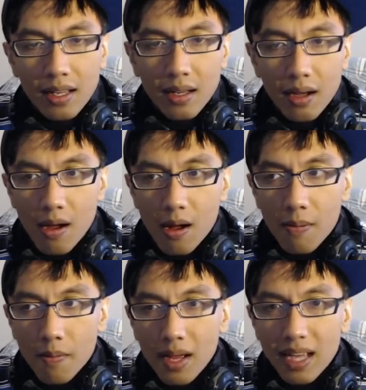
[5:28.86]

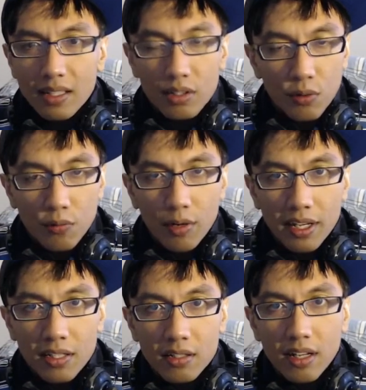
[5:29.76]
I did 240
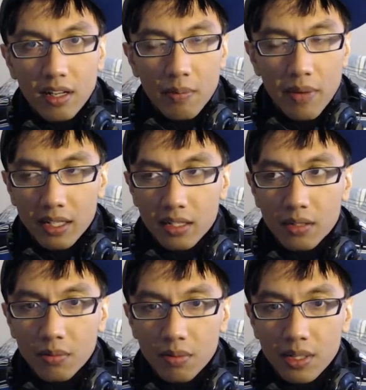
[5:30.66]
yesterday on the bench,
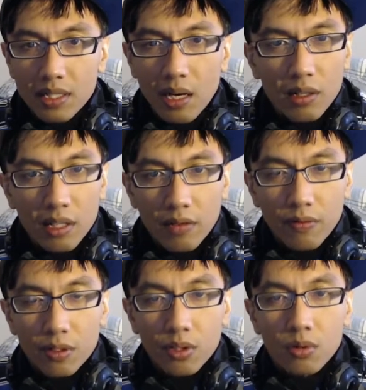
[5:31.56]
but I only did it for
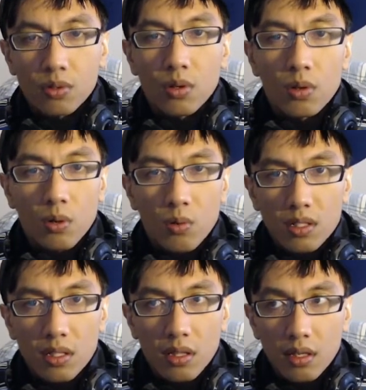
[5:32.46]
two, so it
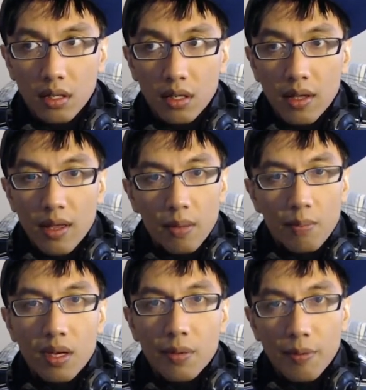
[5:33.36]
wasn't the
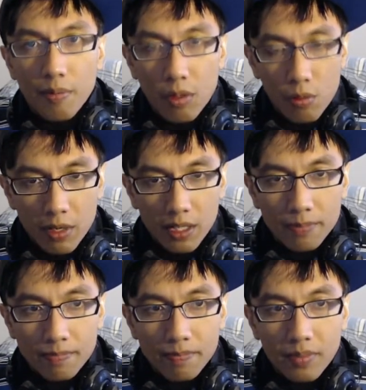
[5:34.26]
minimum three
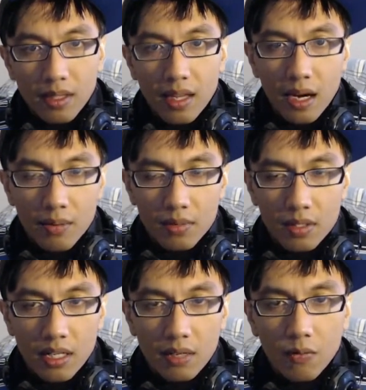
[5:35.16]
that I'm
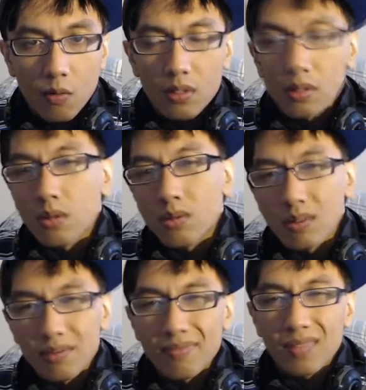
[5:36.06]
seeking for. So
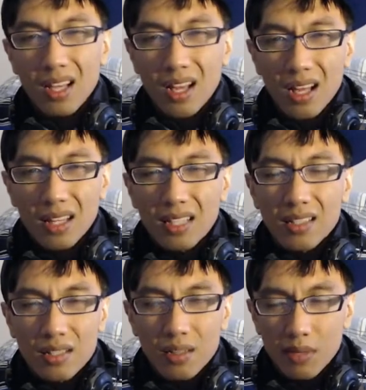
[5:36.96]
that's
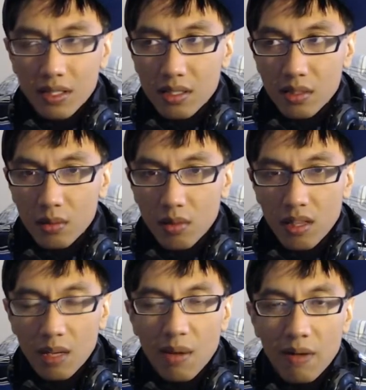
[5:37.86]
just something to
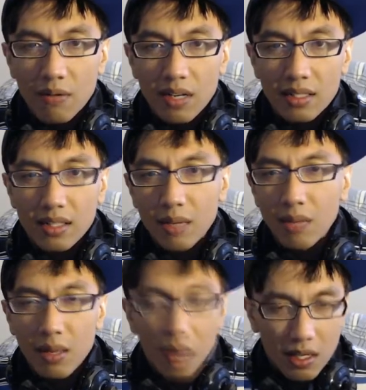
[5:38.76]
think about for next time. Like
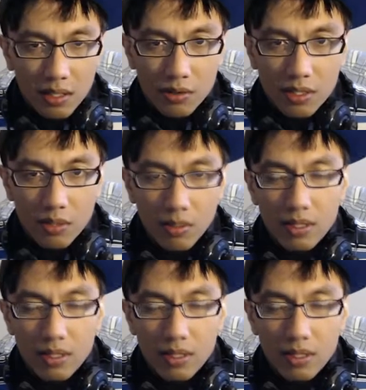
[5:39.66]
I'm not going to increase the weight.